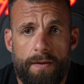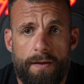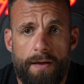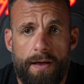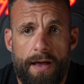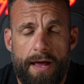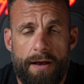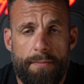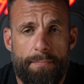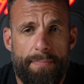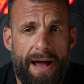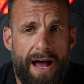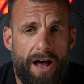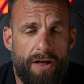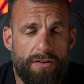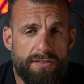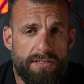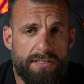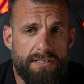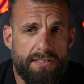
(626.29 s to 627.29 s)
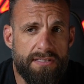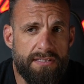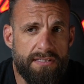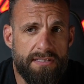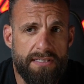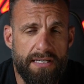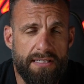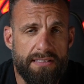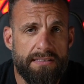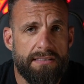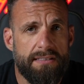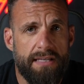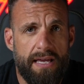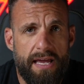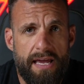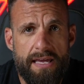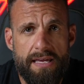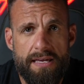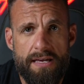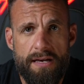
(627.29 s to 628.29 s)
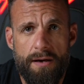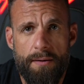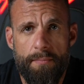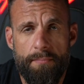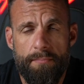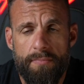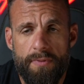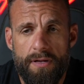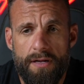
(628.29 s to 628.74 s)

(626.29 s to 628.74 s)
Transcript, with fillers: at about 6 a.m.